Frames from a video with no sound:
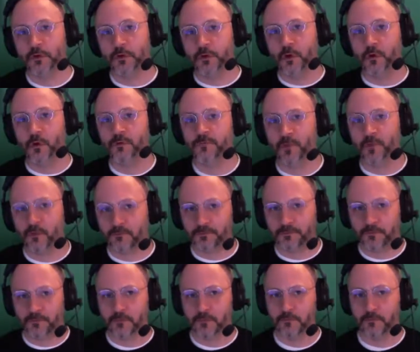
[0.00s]
go and vote
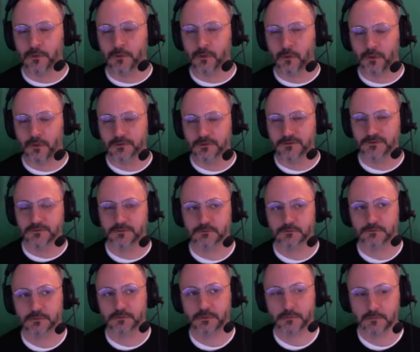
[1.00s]
for a request,
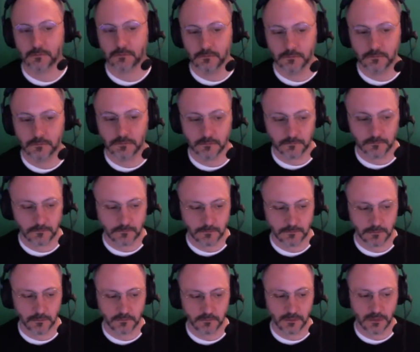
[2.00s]

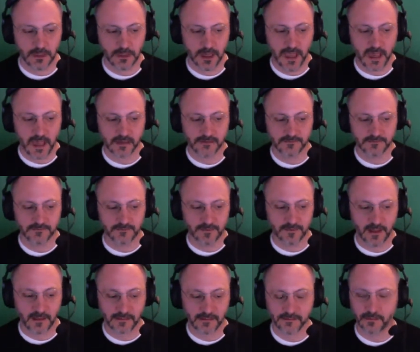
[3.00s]
you get added to
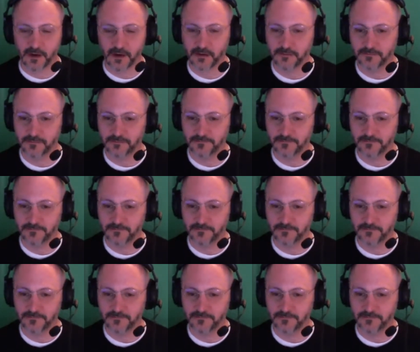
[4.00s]
that thread.